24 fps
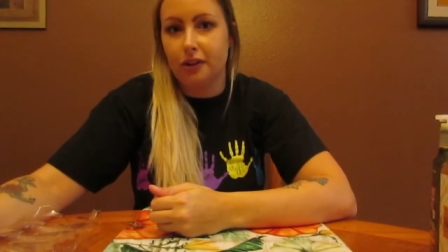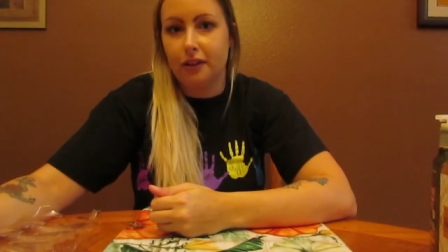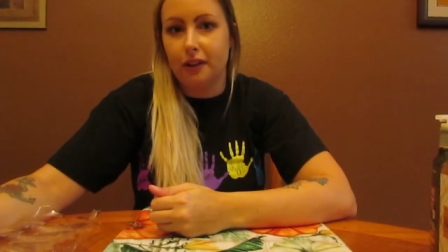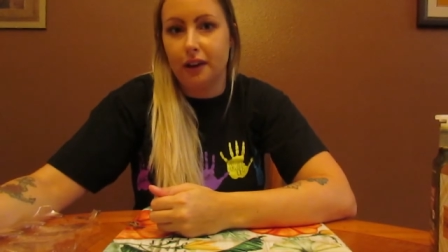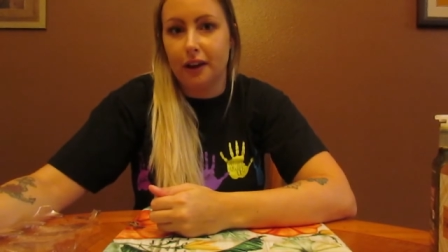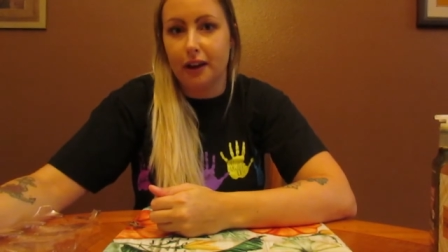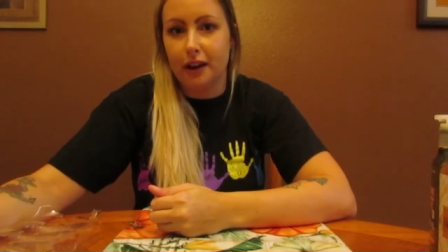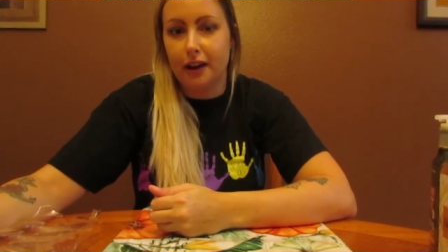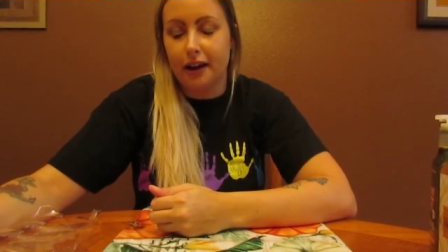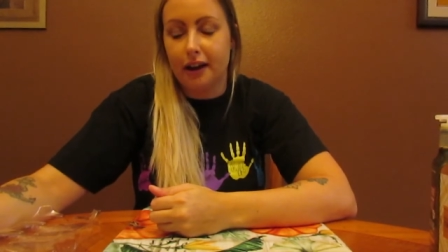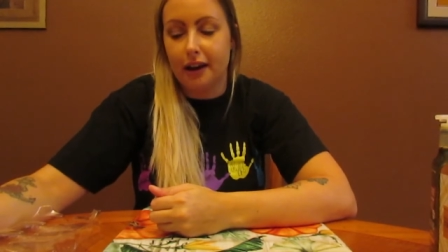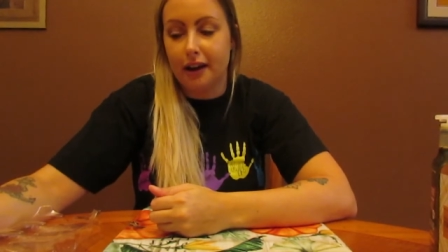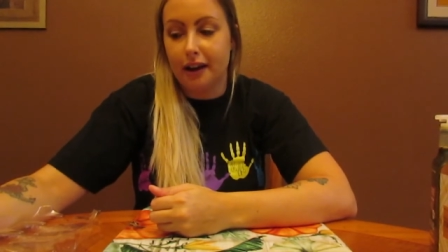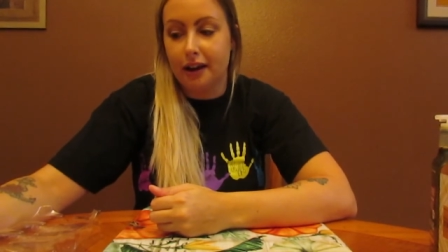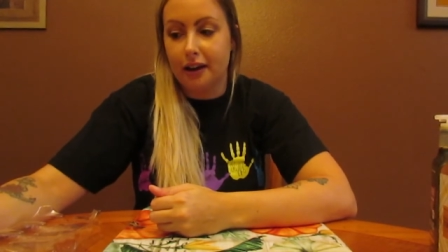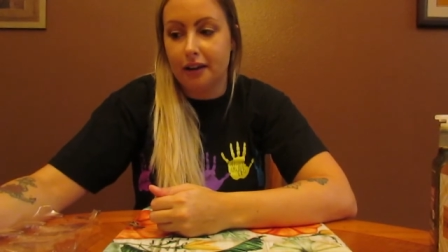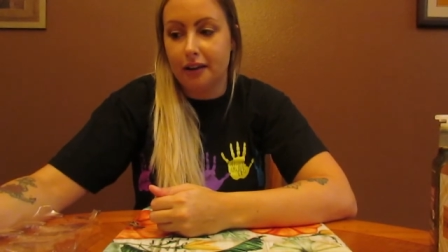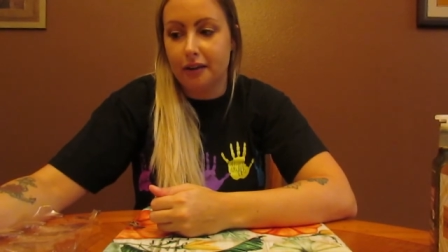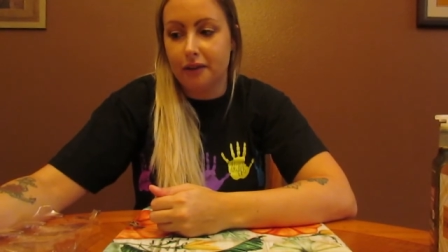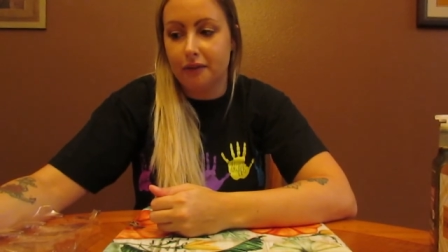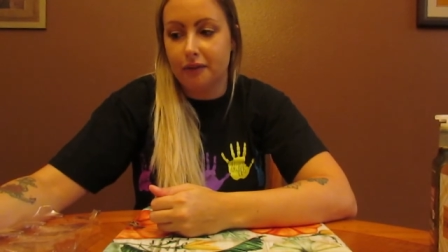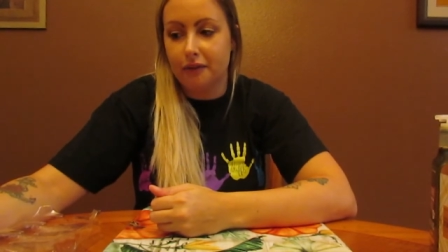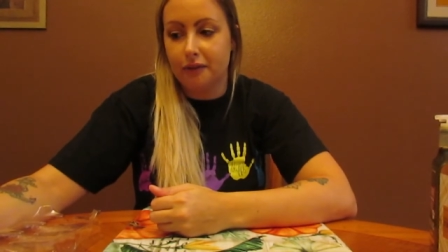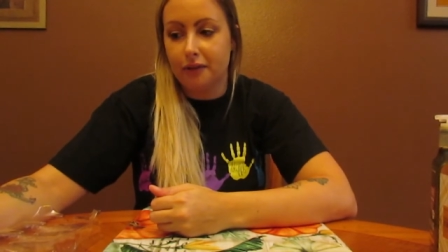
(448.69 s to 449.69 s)
they
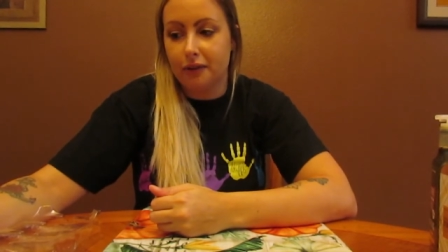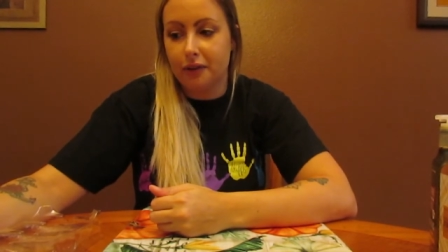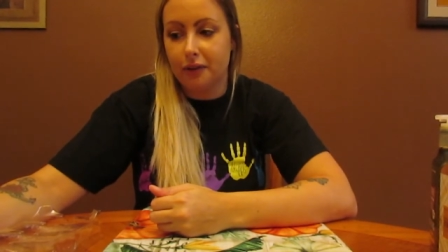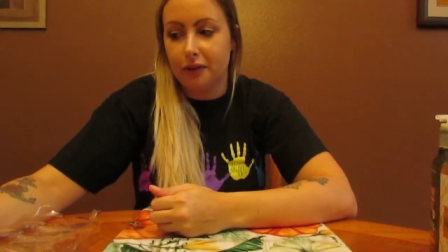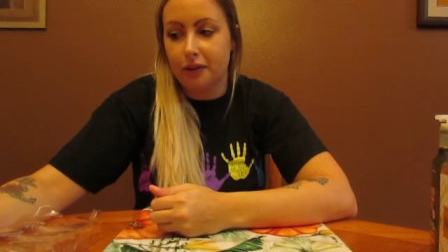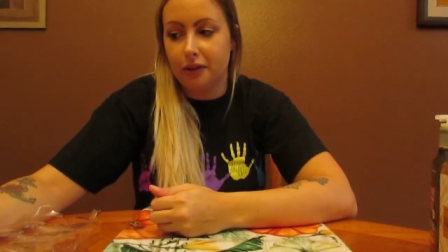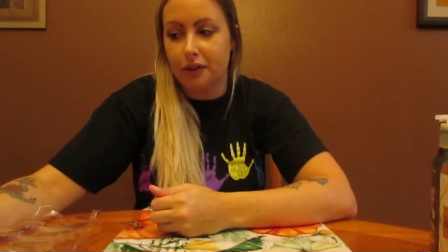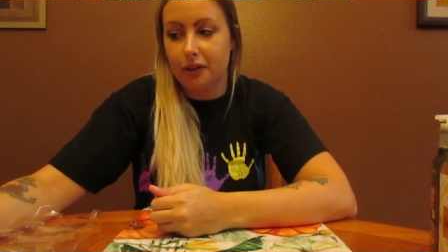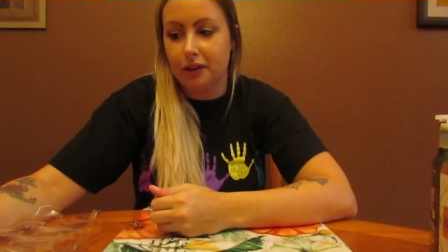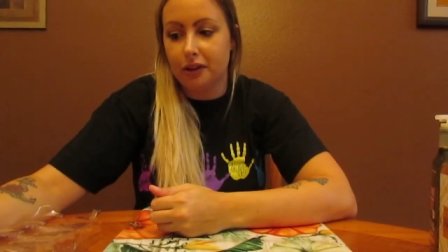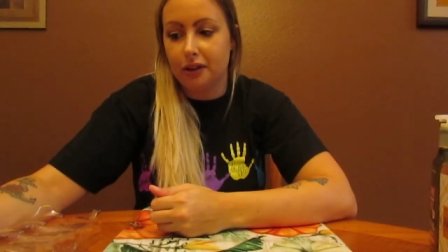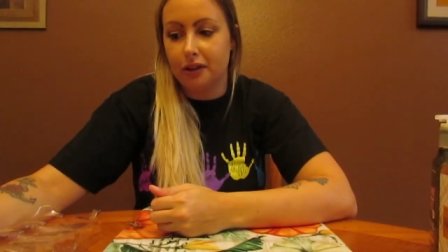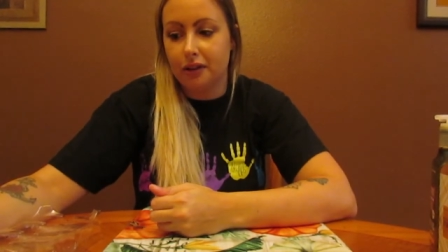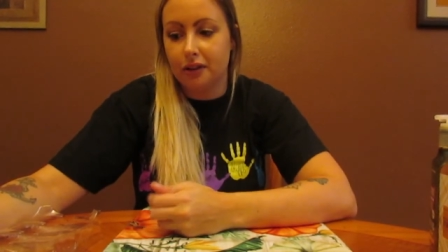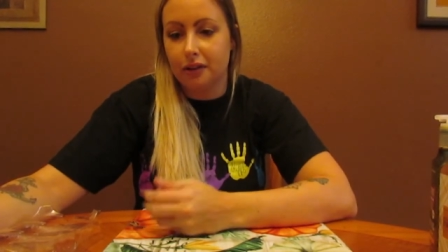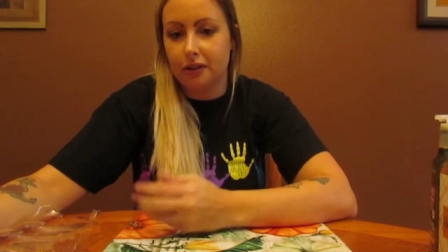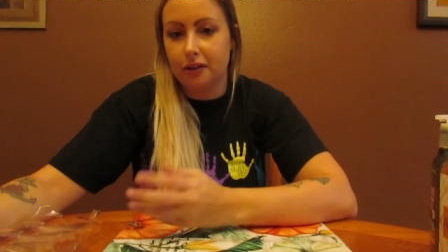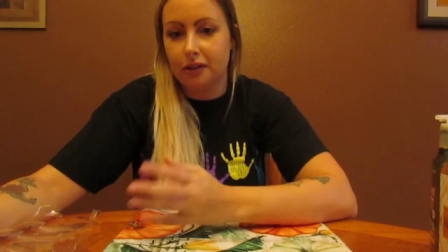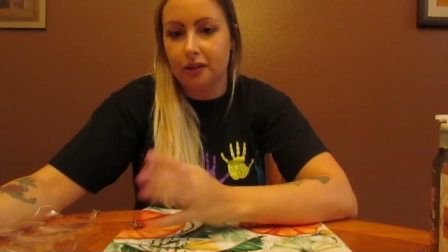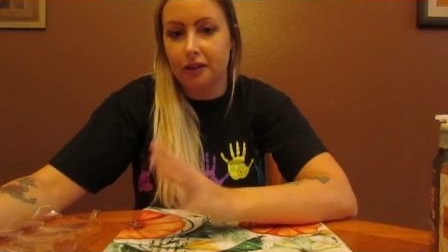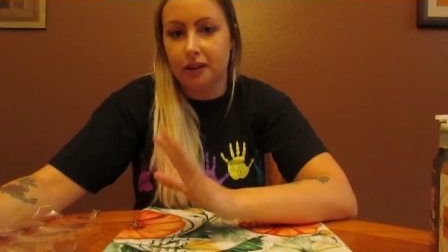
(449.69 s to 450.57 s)
have all the,